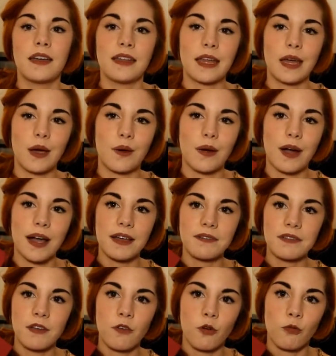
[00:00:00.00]
Now, I
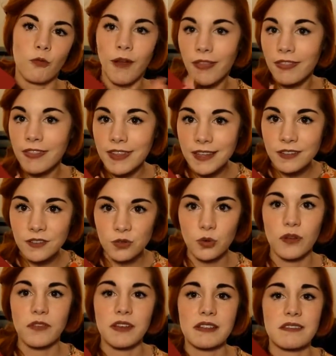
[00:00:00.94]
have never read these,
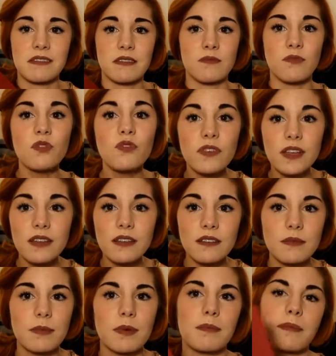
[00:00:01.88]
nor have I seen the
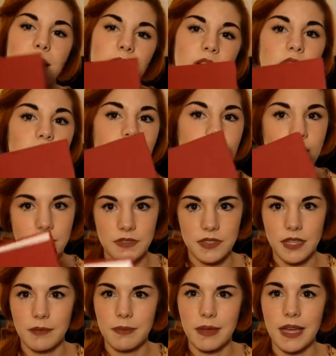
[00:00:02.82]
movies, but Michael loves
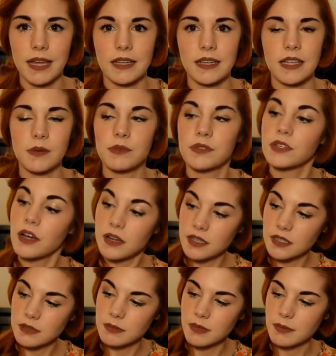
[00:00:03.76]
them, and he was
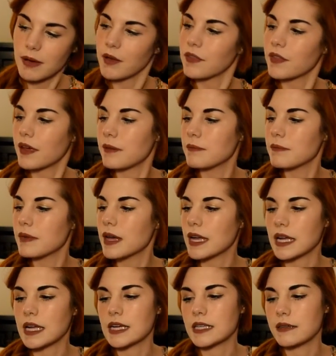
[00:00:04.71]
talking to me about them
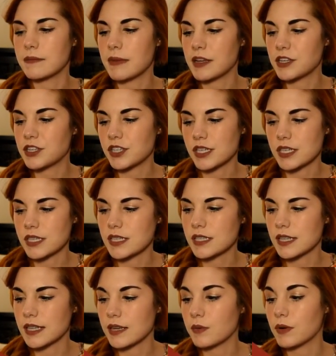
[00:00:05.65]
and mentioned
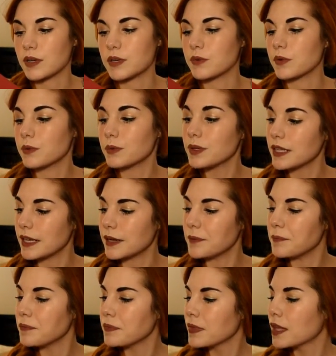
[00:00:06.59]
that he wanted to reread
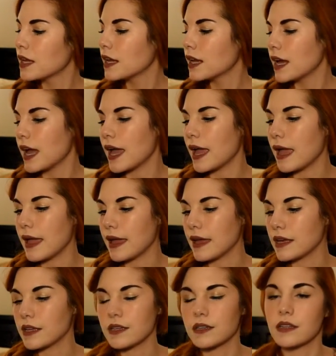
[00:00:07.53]
it,
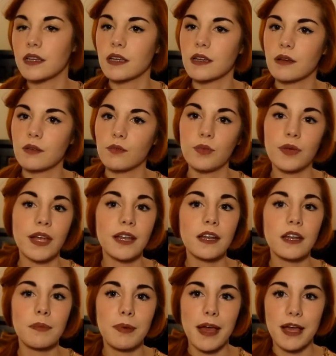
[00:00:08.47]
and we
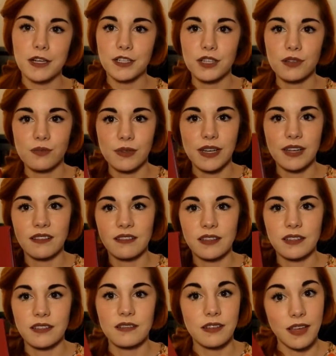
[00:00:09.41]
ended up actually reading
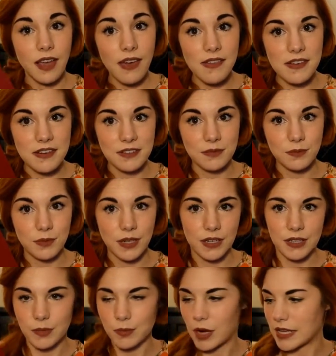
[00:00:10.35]
this together. We're
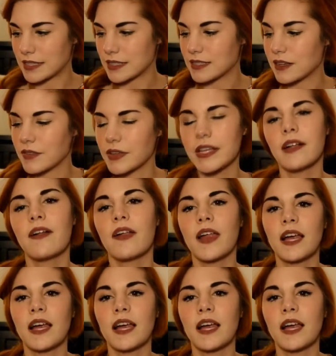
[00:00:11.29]
in the process of it.